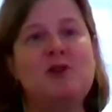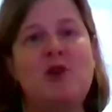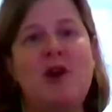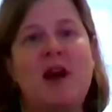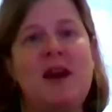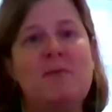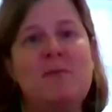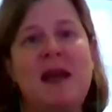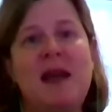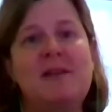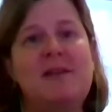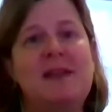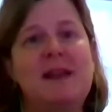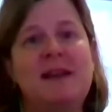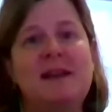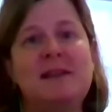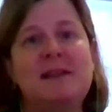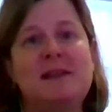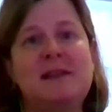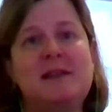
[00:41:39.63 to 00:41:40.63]
try to make
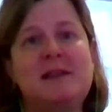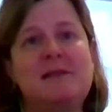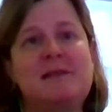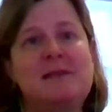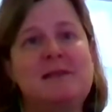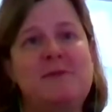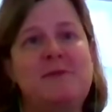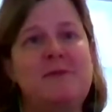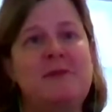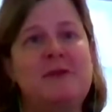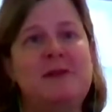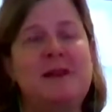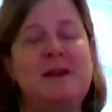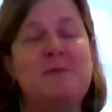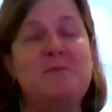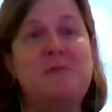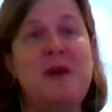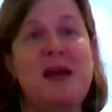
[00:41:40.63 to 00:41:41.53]
things different and